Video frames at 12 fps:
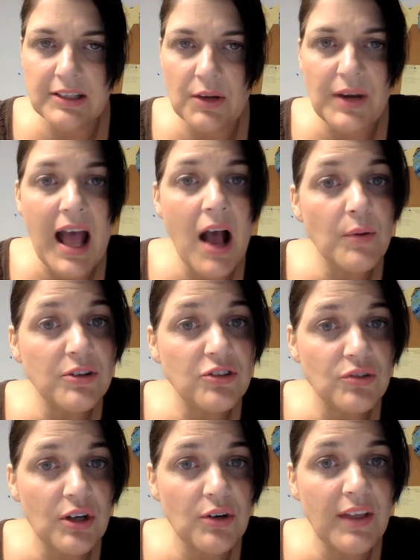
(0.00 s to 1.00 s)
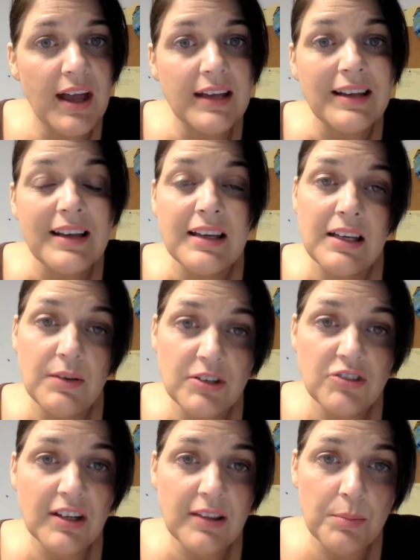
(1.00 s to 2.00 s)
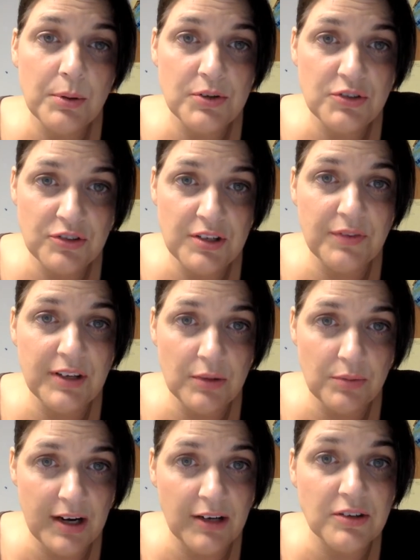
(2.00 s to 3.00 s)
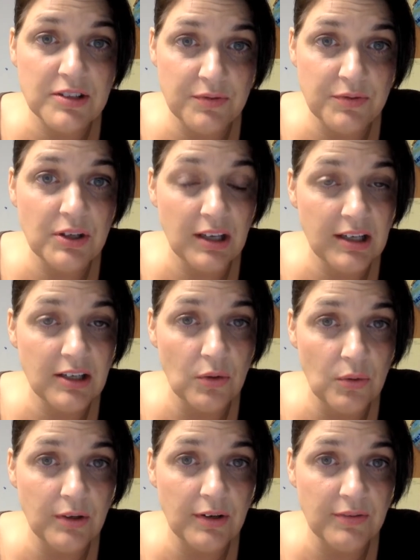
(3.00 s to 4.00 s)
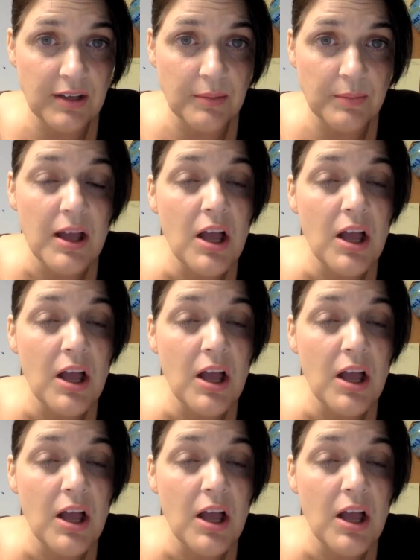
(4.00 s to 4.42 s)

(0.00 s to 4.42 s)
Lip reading: how would you know that? You want to check the birth certificate records if you can get a hold of them.